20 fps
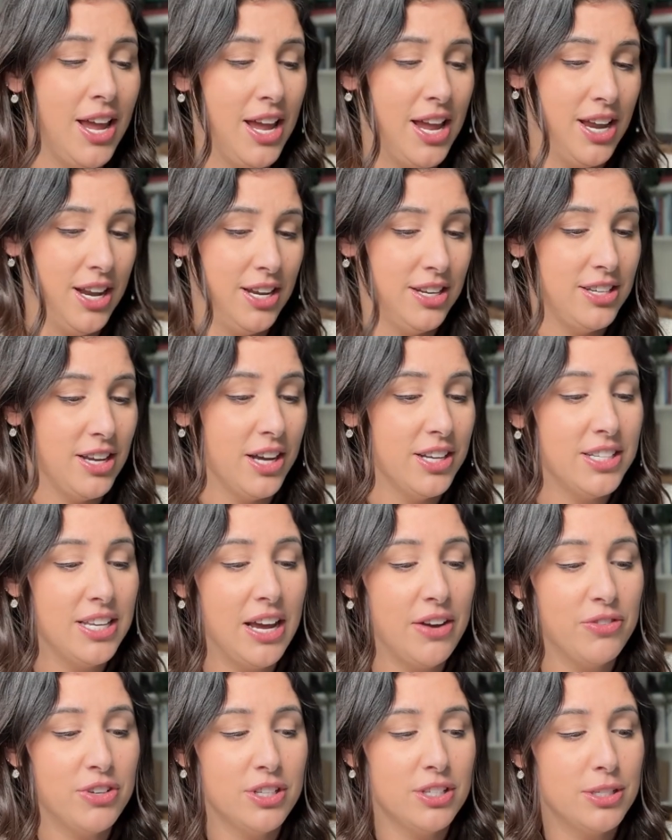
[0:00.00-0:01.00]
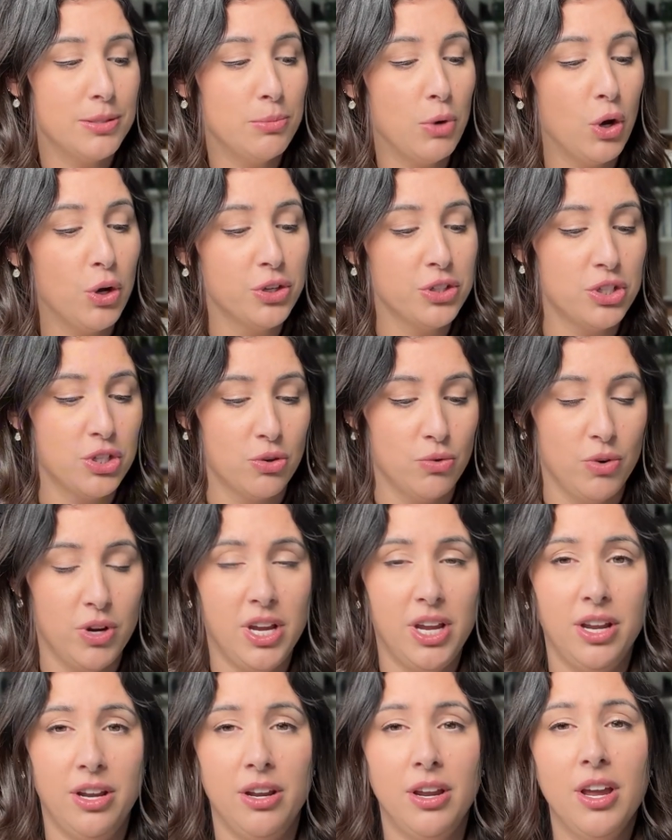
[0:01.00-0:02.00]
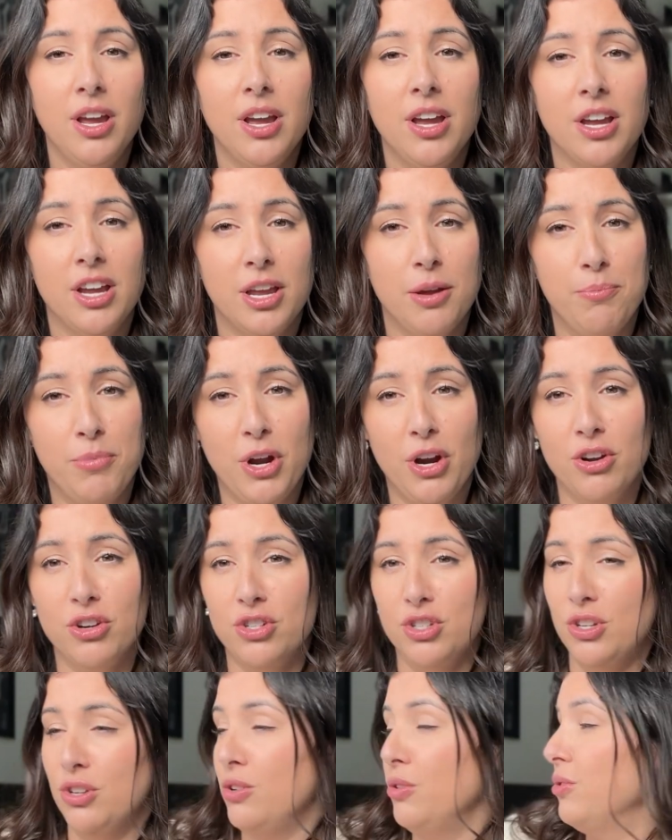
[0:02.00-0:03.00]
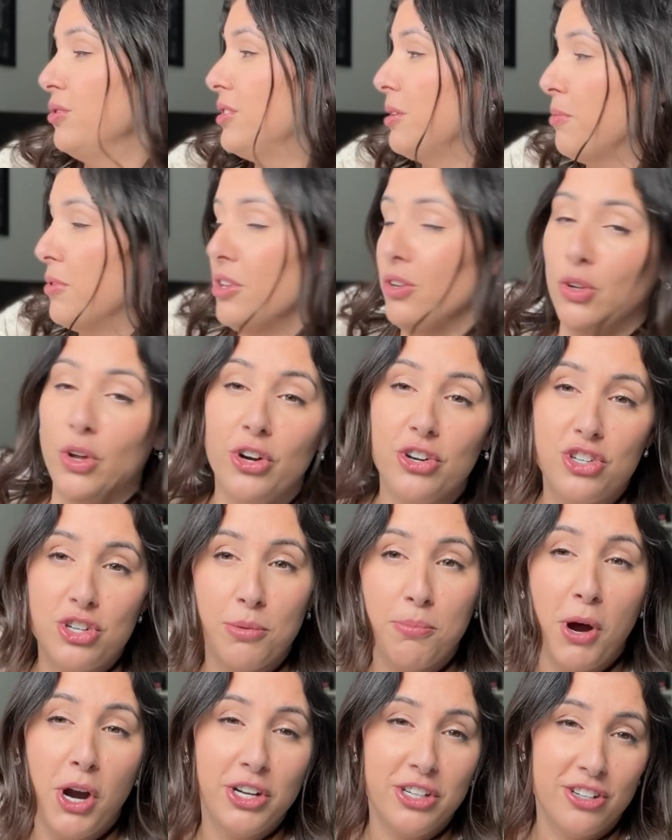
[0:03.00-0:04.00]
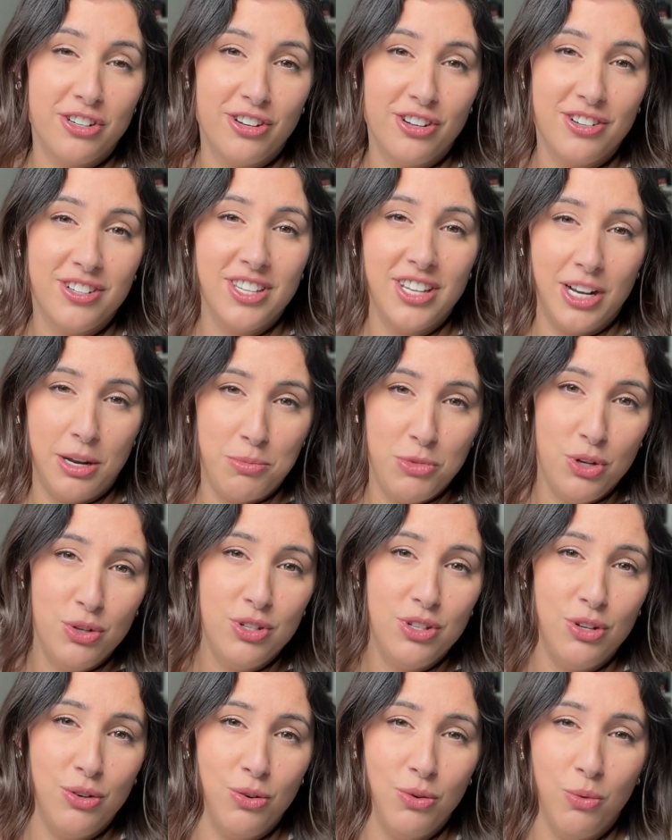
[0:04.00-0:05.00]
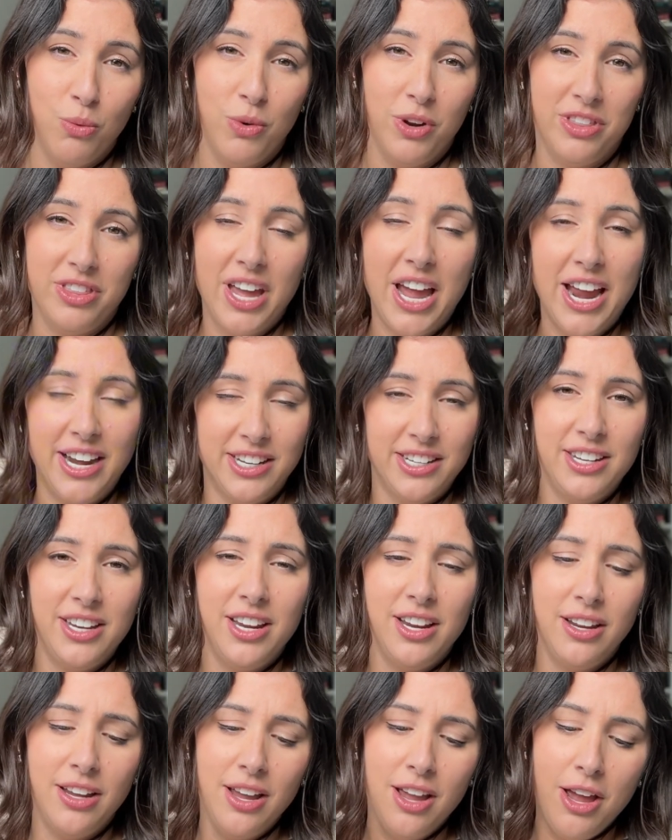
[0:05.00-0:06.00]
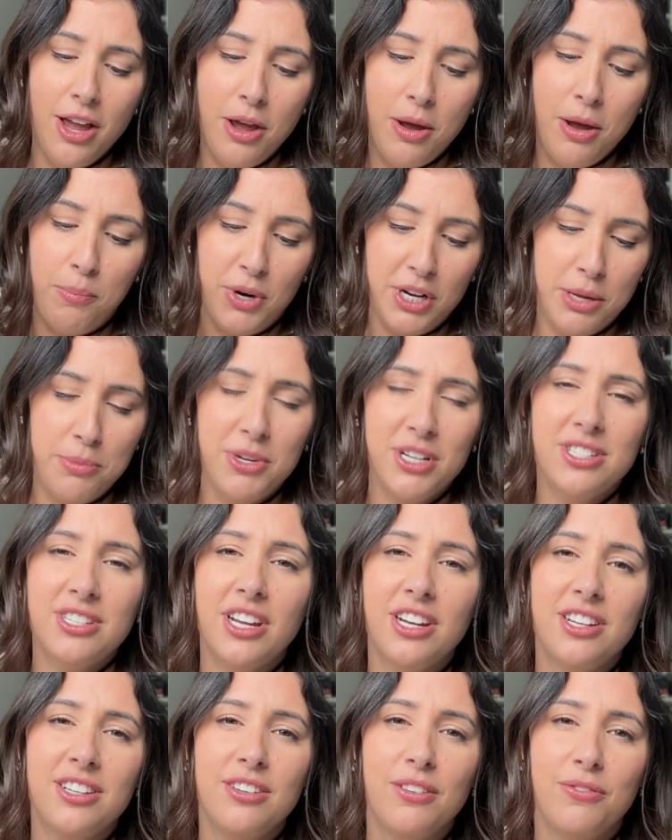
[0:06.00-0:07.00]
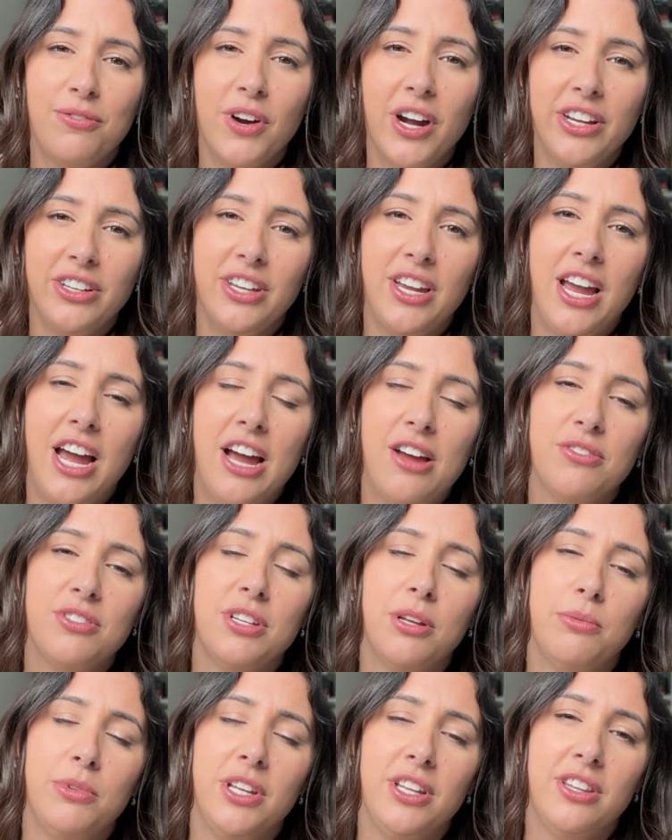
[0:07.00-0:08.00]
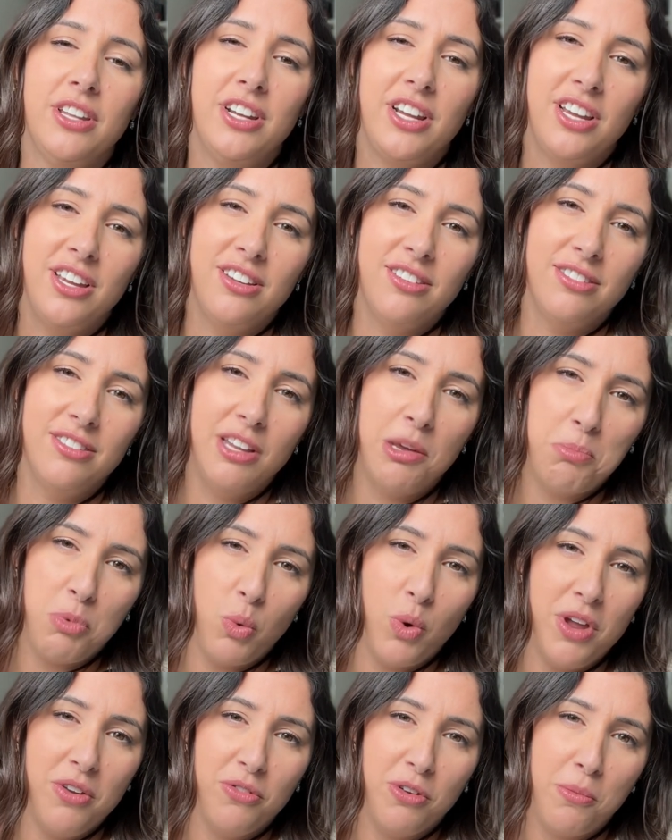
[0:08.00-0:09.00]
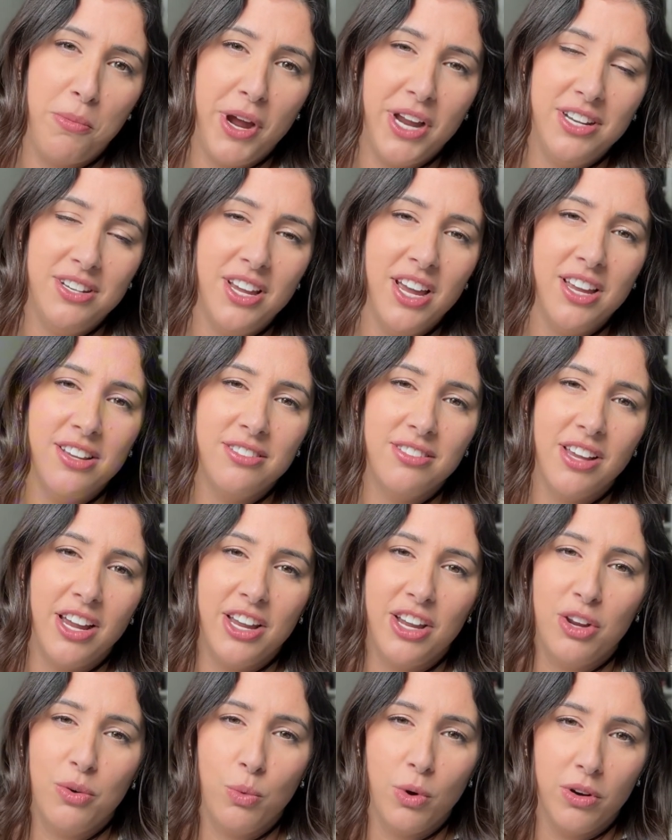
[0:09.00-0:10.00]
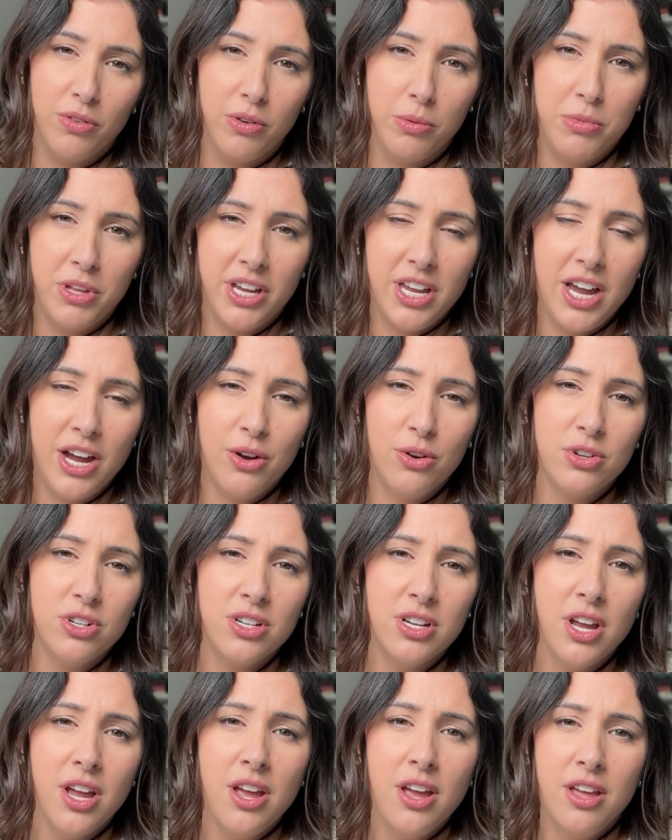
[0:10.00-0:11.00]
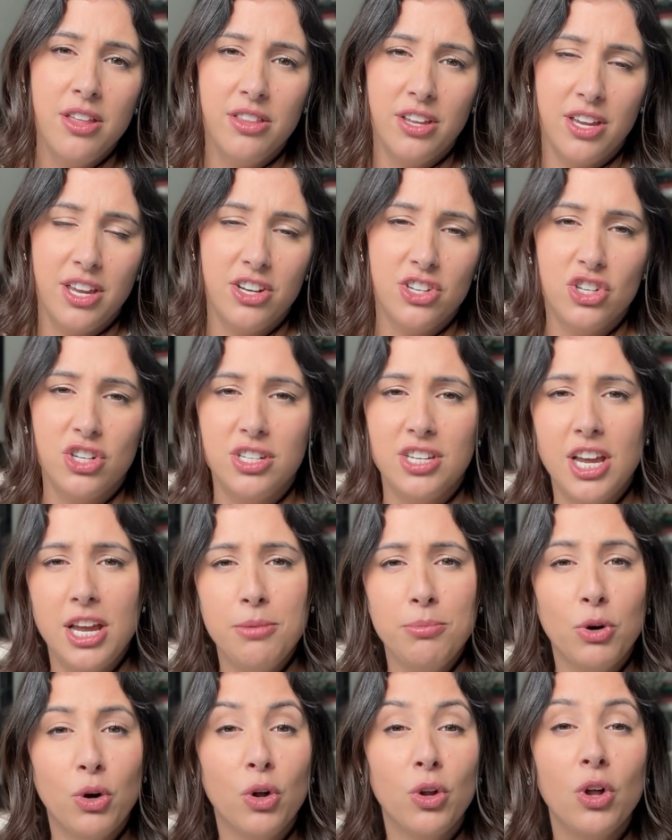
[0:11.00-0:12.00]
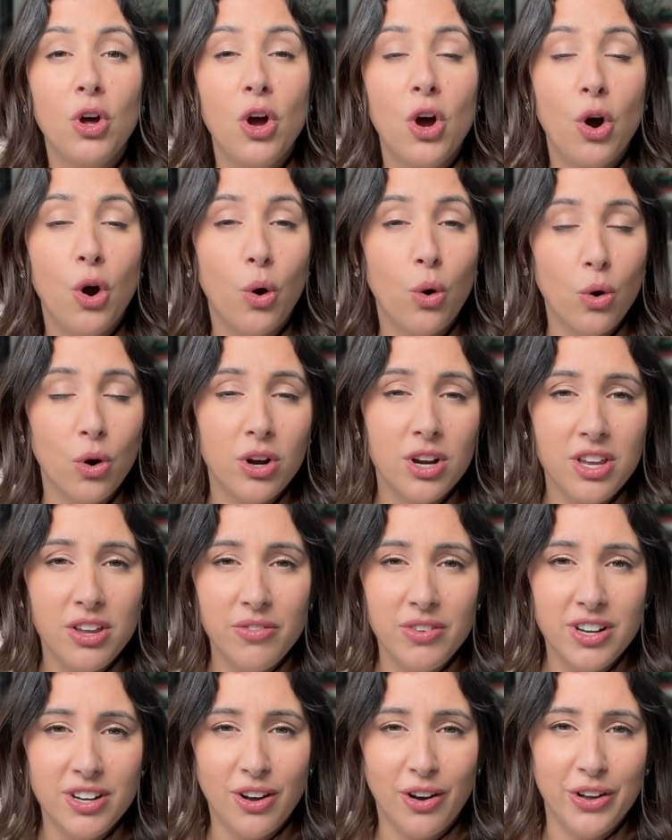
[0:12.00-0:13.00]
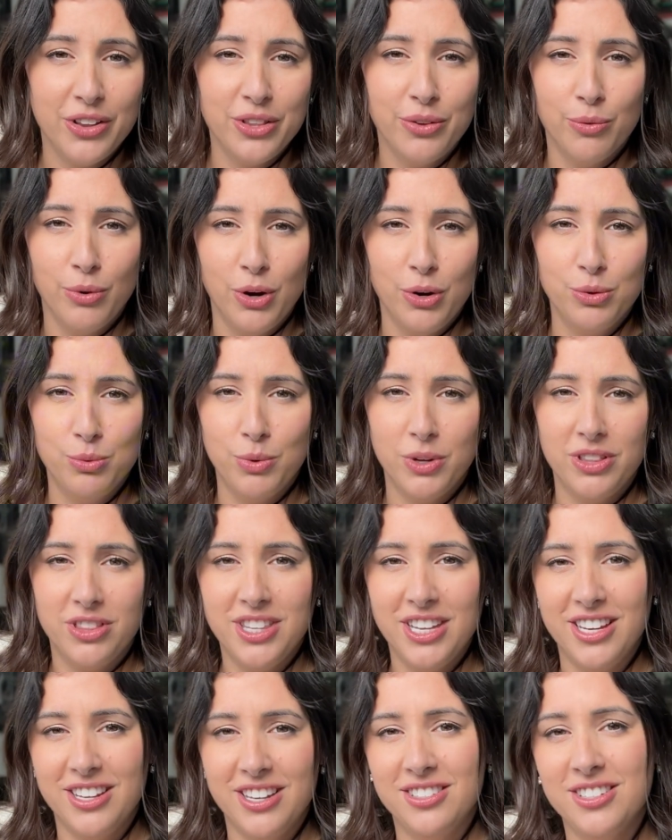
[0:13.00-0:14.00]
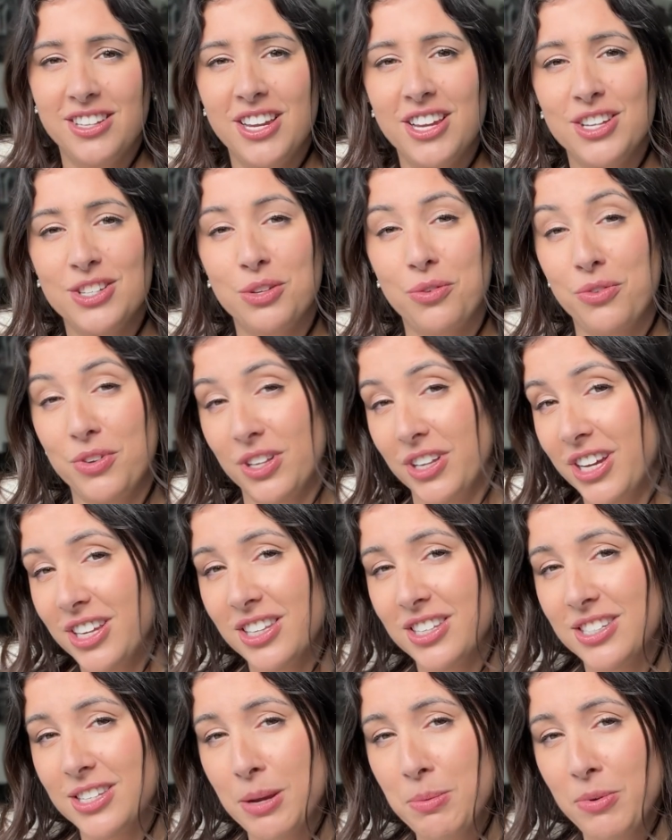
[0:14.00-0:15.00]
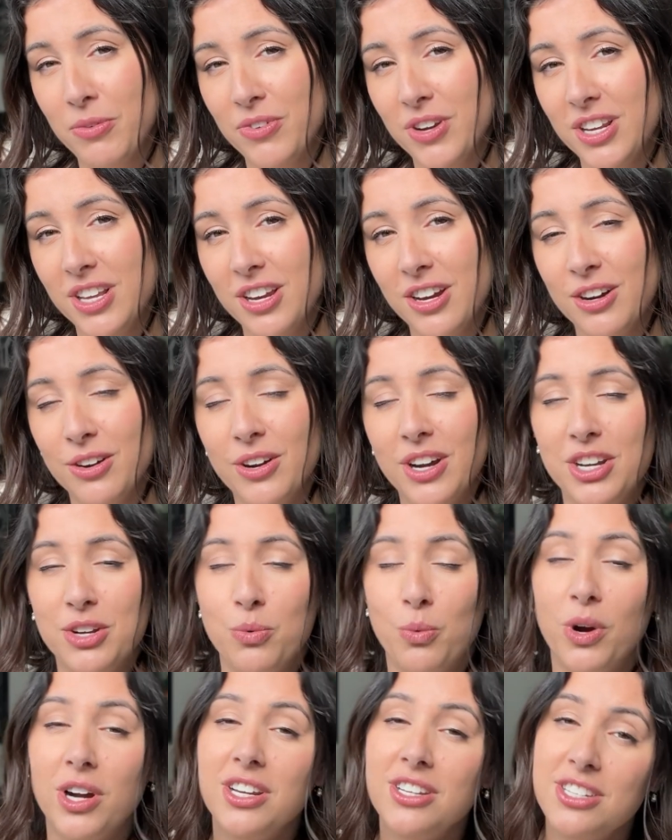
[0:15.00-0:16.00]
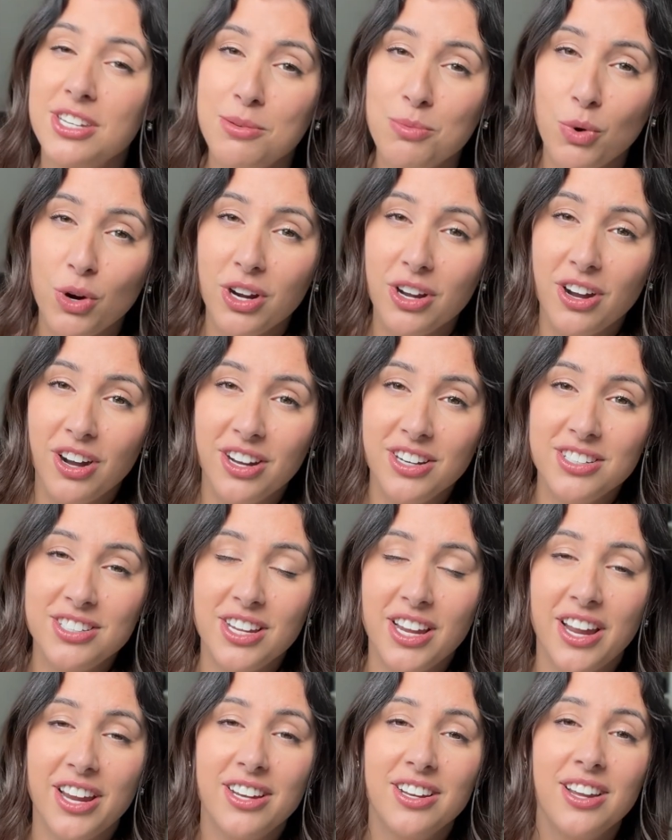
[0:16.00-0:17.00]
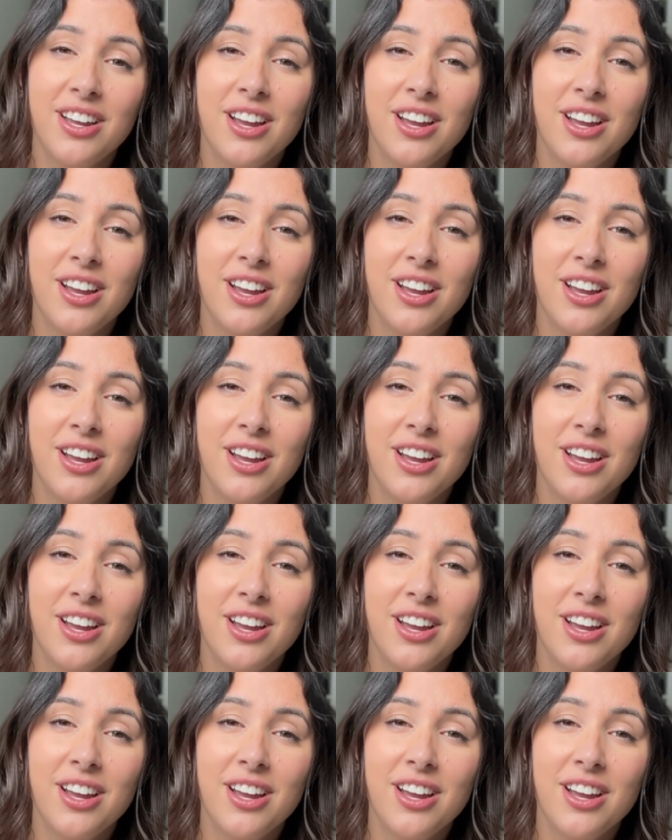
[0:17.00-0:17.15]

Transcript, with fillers: It does have a small screen compared to some of the larger monitors that I'm used to with editing, but I'm excited to finally have something that I can step away from my desk. I can work from the couch, the kitchen table, or even on the road with this. So if you like this type of video and you wanna see more content,